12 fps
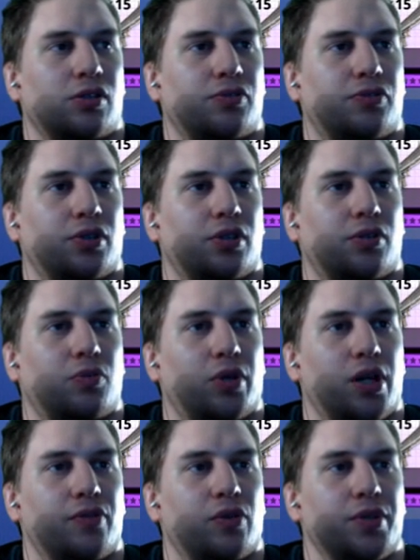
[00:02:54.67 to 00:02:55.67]
For
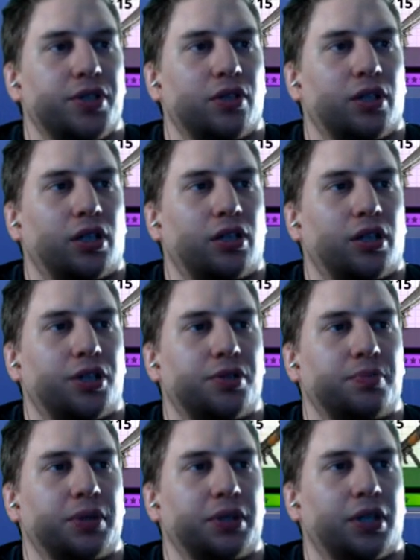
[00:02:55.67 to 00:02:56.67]
whatever reason on the
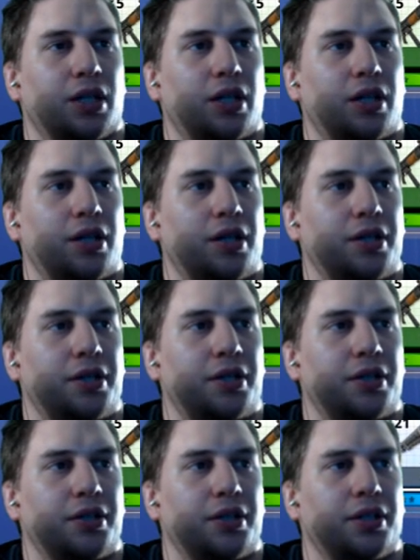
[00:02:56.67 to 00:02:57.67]
collection book.
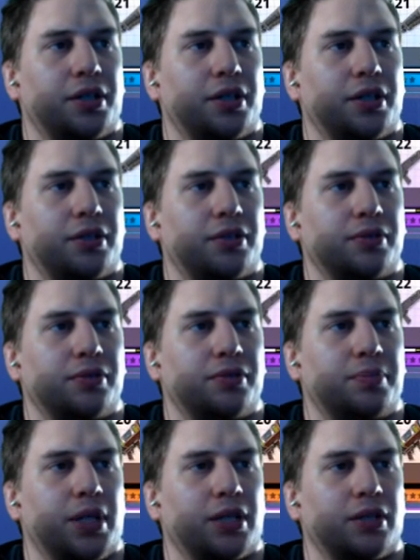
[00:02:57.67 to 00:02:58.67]
Back
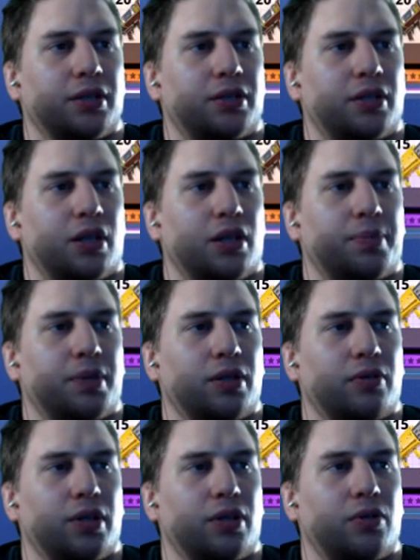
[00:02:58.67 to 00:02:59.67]
to the top
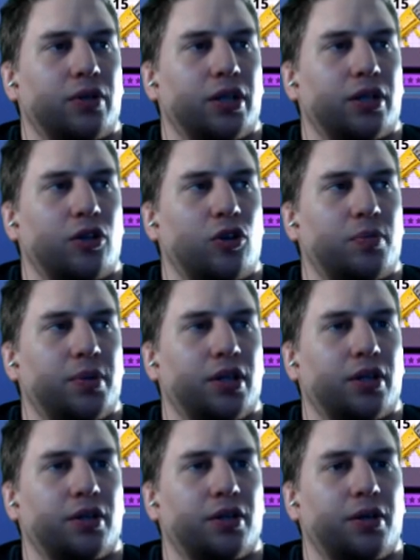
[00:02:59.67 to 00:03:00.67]
here right quick.
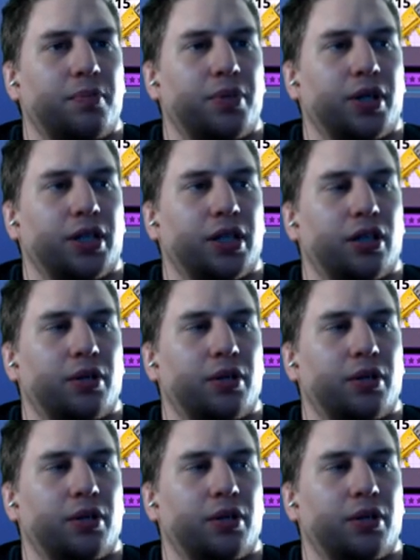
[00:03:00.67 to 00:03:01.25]
Cobra, I'm bringing that up